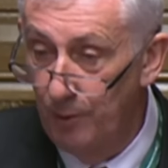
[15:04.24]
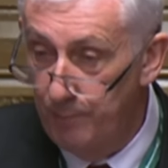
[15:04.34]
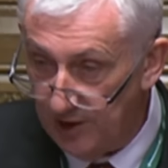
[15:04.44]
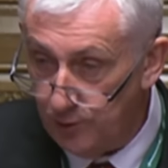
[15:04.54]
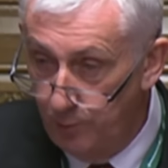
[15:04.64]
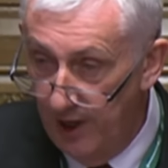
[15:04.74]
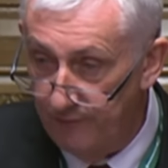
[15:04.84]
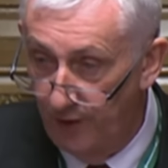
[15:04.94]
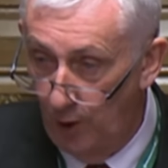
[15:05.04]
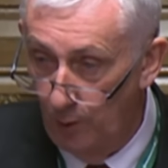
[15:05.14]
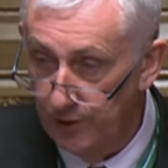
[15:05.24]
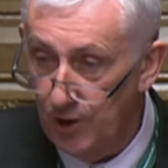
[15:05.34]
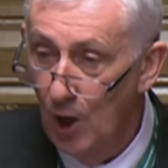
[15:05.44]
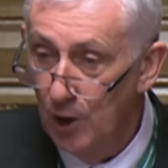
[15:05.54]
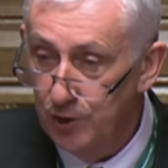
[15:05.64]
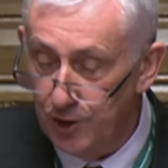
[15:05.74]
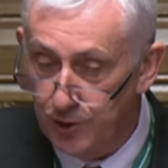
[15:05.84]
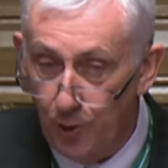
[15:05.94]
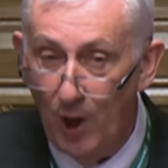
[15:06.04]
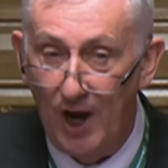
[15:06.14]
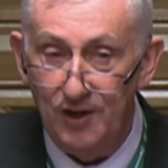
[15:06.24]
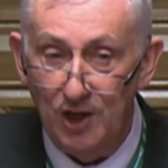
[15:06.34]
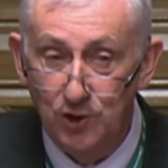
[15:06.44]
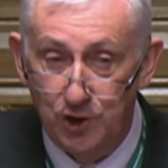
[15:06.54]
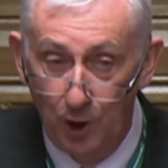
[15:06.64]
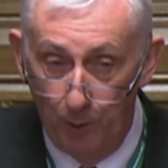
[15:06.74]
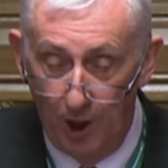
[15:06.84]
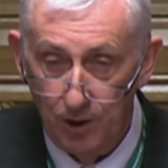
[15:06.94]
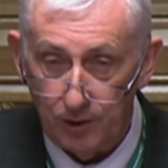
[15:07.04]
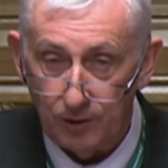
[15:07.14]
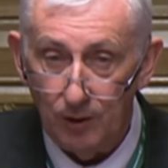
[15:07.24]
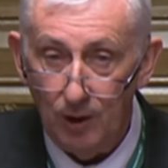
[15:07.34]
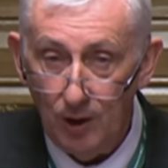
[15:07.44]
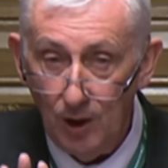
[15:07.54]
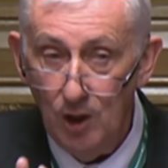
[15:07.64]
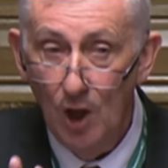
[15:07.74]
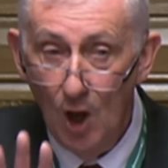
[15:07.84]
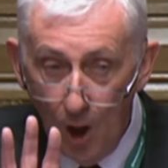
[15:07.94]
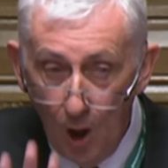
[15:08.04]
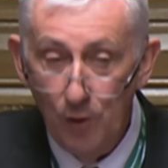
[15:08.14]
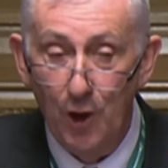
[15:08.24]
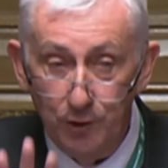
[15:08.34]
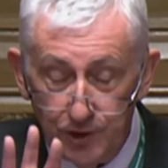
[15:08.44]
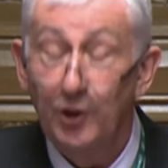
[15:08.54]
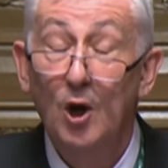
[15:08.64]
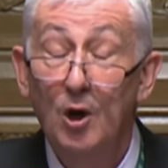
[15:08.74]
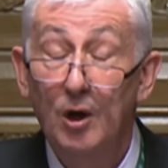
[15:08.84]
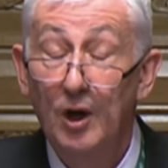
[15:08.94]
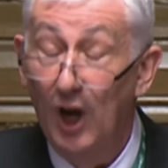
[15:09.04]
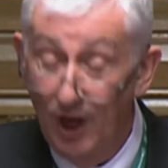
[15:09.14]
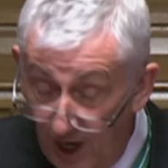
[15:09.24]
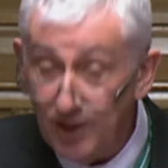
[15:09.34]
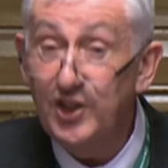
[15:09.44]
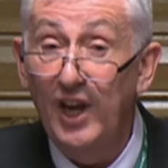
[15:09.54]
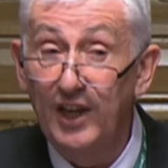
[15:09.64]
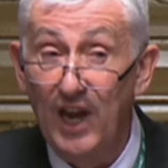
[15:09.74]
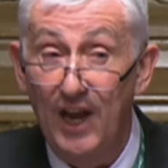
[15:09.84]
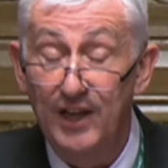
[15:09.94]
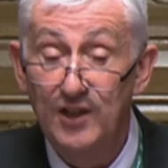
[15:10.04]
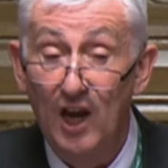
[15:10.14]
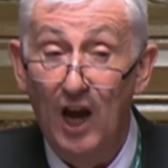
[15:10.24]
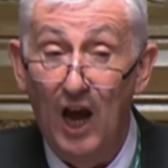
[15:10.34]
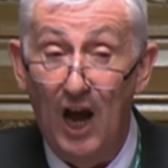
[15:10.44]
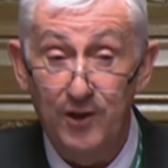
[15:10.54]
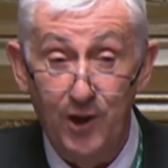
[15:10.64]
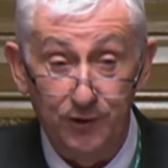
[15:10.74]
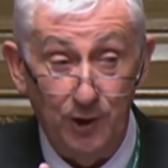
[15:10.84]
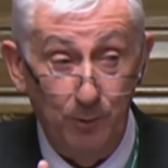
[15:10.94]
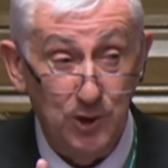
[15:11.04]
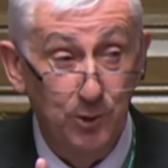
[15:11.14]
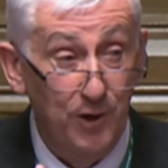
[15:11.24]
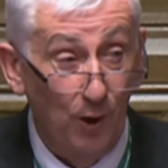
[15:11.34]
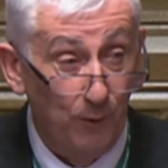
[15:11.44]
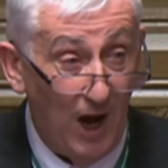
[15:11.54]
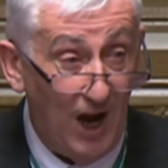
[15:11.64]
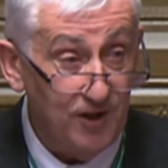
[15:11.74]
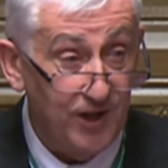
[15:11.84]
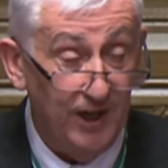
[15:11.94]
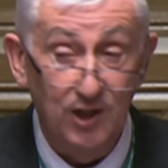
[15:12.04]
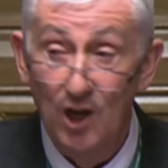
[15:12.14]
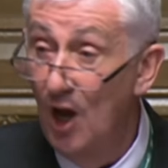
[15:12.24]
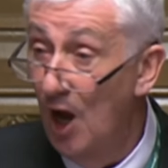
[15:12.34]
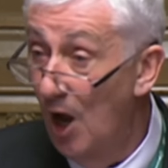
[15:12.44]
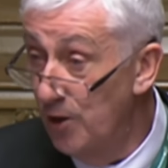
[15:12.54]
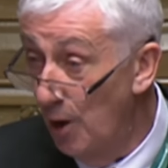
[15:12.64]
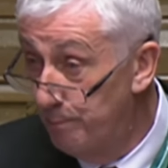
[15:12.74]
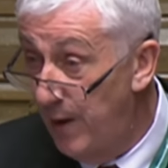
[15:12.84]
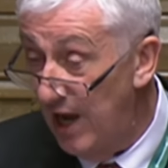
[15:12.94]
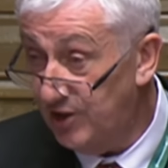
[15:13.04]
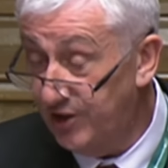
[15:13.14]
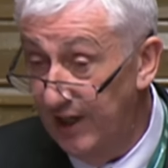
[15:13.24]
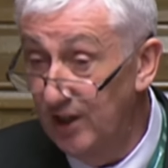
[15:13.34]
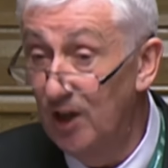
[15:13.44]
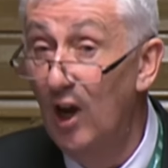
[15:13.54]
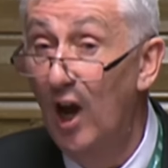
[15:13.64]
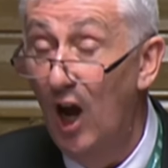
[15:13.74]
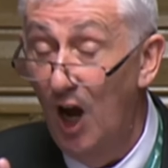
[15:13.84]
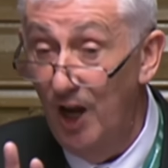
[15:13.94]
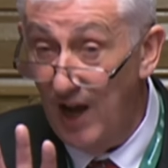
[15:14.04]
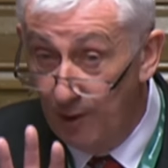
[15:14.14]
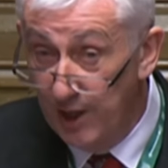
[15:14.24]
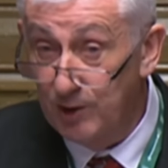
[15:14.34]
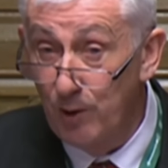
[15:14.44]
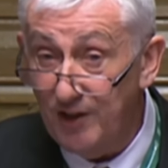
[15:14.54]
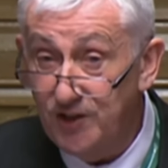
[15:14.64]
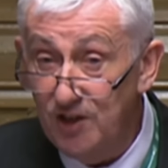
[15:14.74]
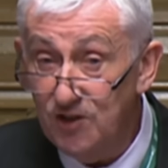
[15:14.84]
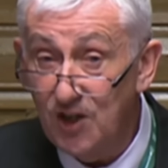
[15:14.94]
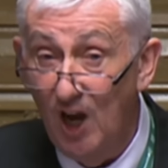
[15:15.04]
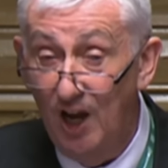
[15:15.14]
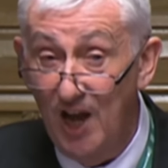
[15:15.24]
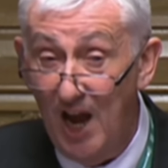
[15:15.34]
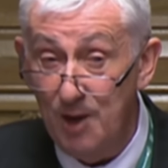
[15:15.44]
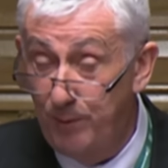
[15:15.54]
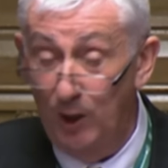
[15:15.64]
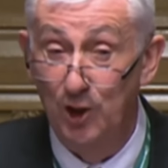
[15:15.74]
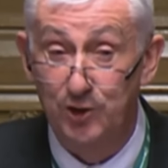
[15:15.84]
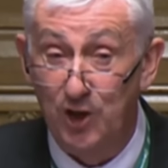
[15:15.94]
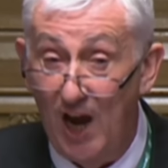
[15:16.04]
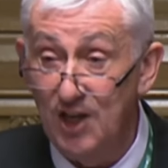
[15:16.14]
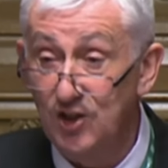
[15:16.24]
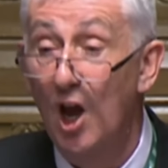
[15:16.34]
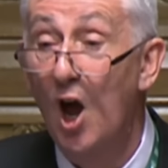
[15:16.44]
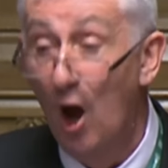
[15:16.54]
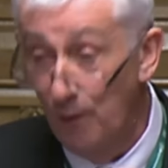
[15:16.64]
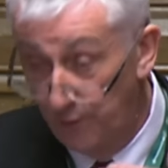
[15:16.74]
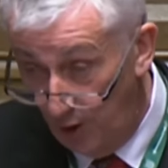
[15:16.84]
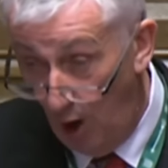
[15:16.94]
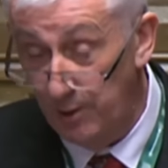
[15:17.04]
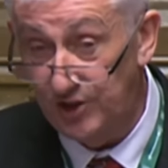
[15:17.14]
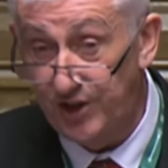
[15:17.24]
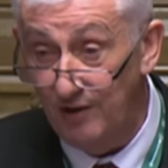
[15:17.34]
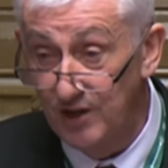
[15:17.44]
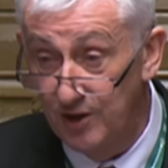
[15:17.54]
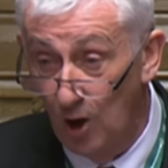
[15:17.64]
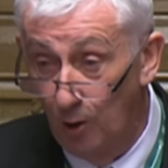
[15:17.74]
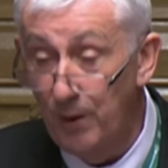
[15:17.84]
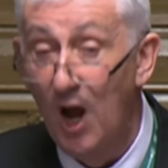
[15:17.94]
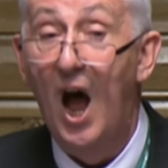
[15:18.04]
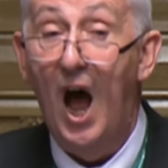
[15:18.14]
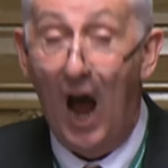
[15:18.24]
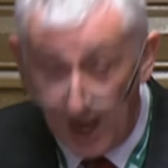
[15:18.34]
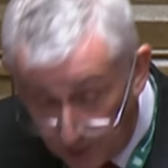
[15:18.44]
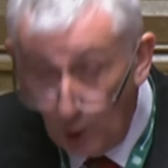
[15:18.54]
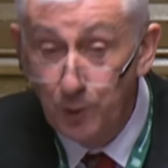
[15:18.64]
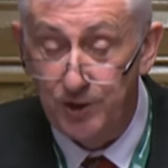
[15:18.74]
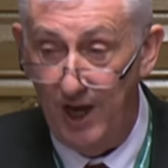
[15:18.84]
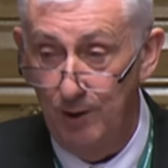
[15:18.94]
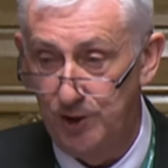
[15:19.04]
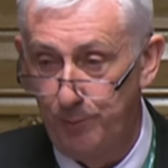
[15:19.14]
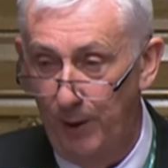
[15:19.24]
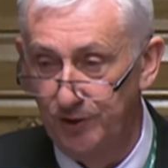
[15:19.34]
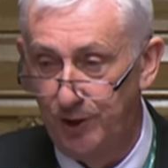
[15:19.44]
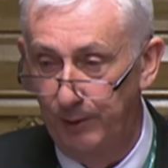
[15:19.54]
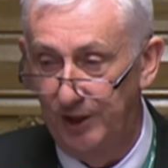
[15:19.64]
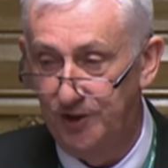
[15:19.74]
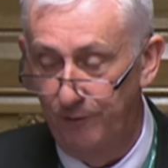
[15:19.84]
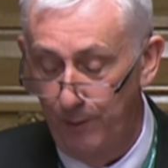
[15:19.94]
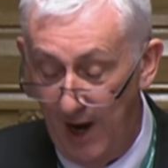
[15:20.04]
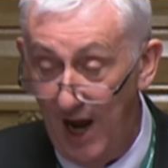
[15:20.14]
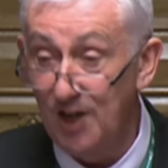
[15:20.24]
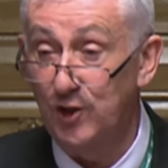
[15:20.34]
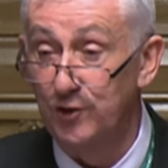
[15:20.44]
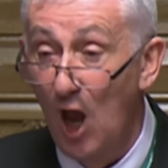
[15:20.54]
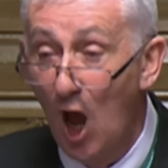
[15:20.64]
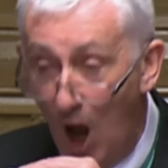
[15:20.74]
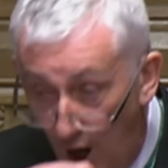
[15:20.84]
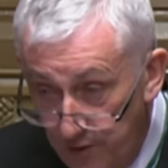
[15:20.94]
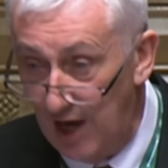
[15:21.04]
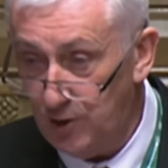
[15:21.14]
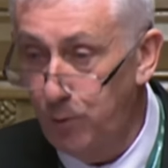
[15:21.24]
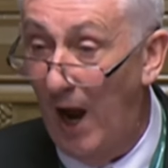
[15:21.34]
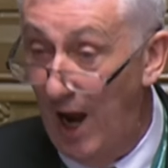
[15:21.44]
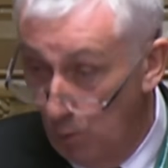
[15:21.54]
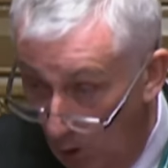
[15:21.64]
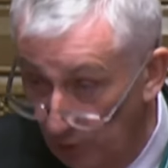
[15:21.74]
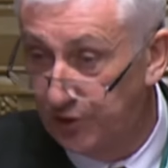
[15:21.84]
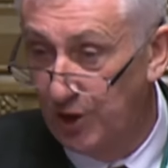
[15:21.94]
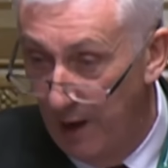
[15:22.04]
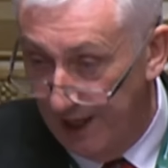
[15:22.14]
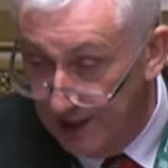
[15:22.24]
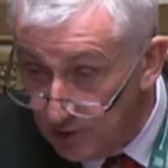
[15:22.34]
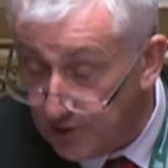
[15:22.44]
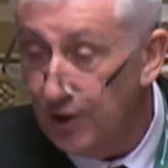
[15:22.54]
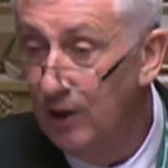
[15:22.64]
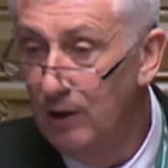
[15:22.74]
the best way forward to try and ensure that, and I say again, I thought I was doing the right thing and the best thing, and I regret it and I apologise for how it's ended up. I do take responsibility for my actions, and that's why I want to meet